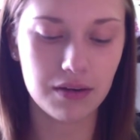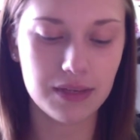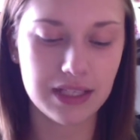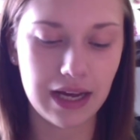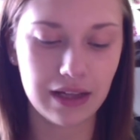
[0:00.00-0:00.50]

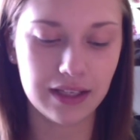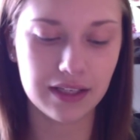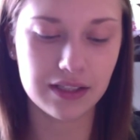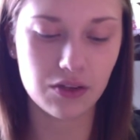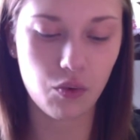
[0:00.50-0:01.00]

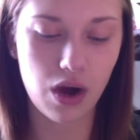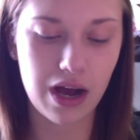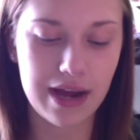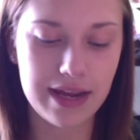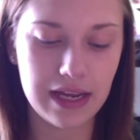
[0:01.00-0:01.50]
Metallics
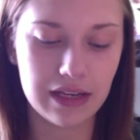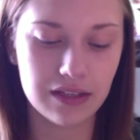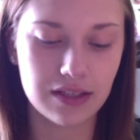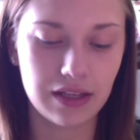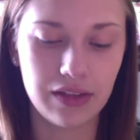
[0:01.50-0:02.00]
Quad in
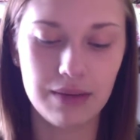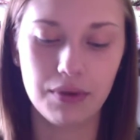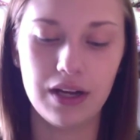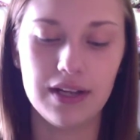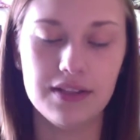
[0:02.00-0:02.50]
Sunlit
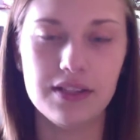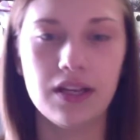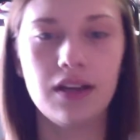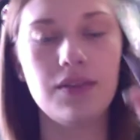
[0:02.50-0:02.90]
Bronze.